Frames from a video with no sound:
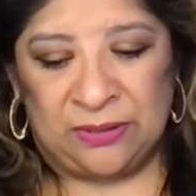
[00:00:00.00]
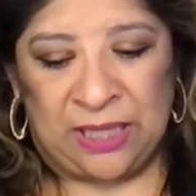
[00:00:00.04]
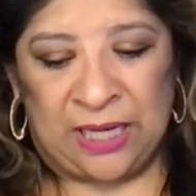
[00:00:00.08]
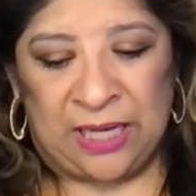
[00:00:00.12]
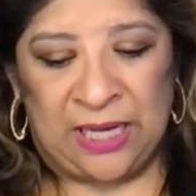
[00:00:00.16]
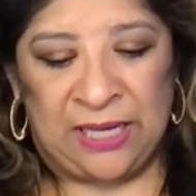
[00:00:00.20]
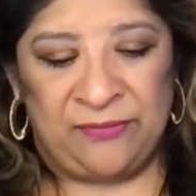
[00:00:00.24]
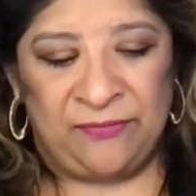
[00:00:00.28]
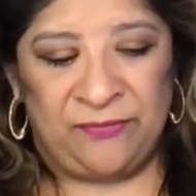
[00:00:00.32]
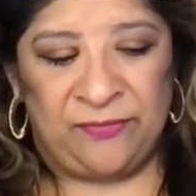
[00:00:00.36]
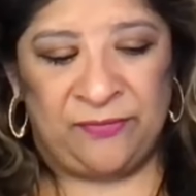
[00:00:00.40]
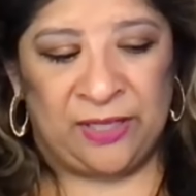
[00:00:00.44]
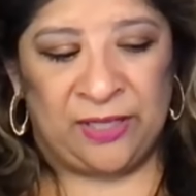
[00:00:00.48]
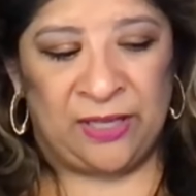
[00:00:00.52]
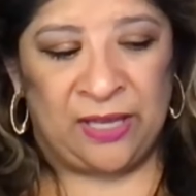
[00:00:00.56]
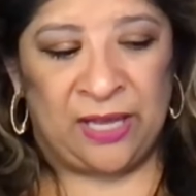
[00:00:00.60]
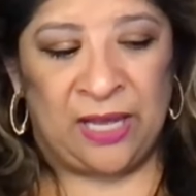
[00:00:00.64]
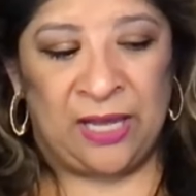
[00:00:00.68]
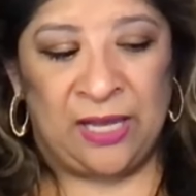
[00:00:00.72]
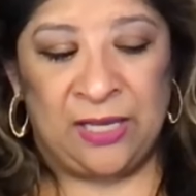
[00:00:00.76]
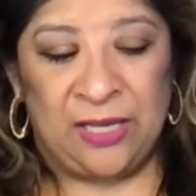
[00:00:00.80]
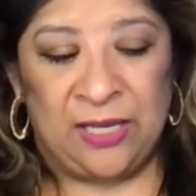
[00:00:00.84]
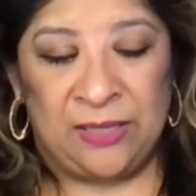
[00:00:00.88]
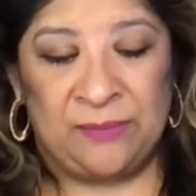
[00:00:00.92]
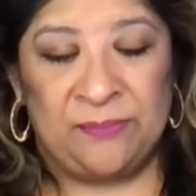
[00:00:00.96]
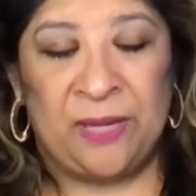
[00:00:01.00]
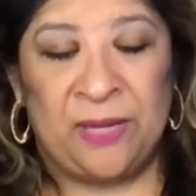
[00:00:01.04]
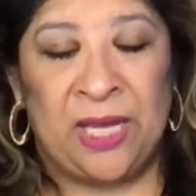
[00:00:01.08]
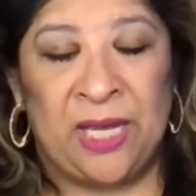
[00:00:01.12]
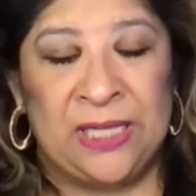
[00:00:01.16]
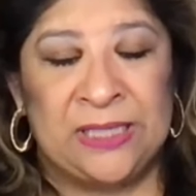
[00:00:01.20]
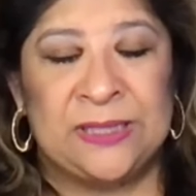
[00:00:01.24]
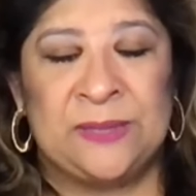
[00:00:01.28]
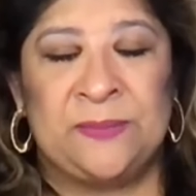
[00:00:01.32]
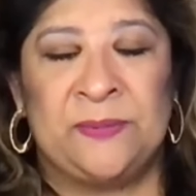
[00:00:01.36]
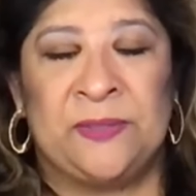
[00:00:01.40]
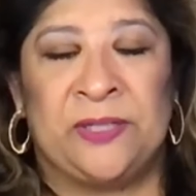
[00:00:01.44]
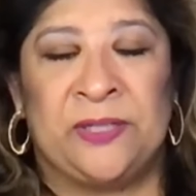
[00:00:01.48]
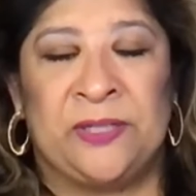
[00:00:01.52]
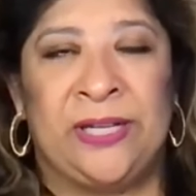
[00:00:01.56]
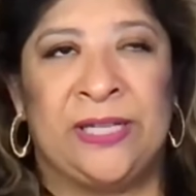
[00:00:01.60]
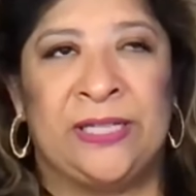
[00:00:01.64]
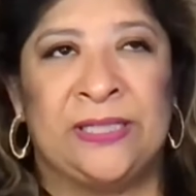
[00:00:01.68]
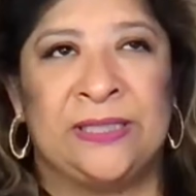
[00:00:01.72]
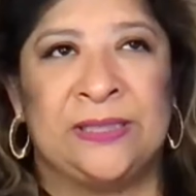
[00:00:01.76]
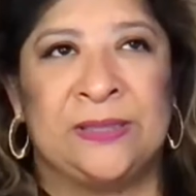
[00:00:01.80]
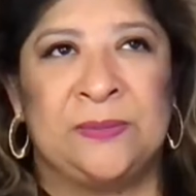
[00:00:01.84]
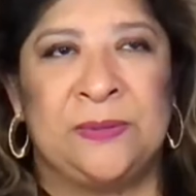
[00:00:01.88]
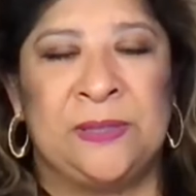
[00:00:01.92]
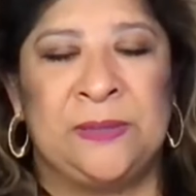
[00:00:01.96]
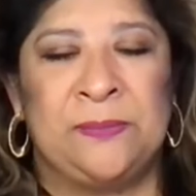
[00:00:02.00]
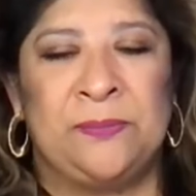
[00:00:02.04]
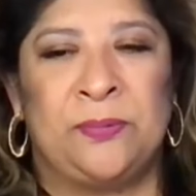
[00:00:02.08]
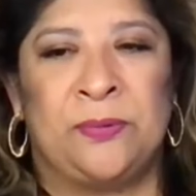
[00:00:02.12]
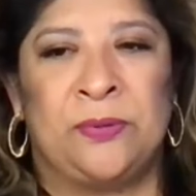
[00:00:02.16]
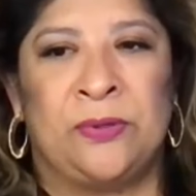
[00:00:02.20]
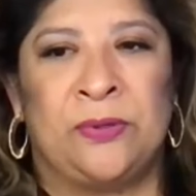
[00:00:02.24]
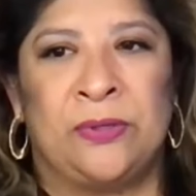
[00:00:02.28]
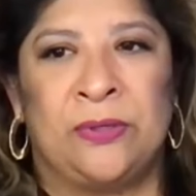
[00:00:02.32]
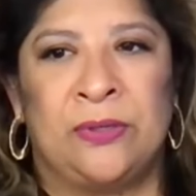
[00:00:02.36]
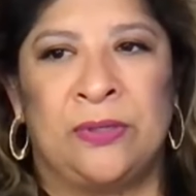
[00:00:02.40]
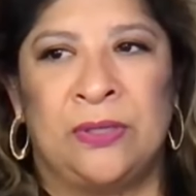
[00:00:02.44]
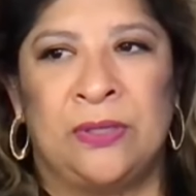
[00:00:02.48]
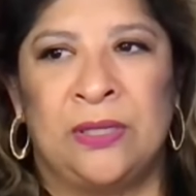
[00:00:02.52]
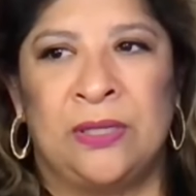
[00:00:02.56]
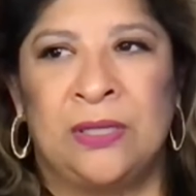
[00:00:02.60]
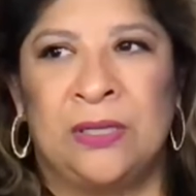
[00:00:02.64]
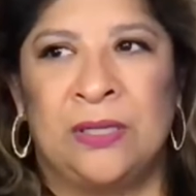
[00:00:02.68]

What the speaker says: I feel, in my experience, people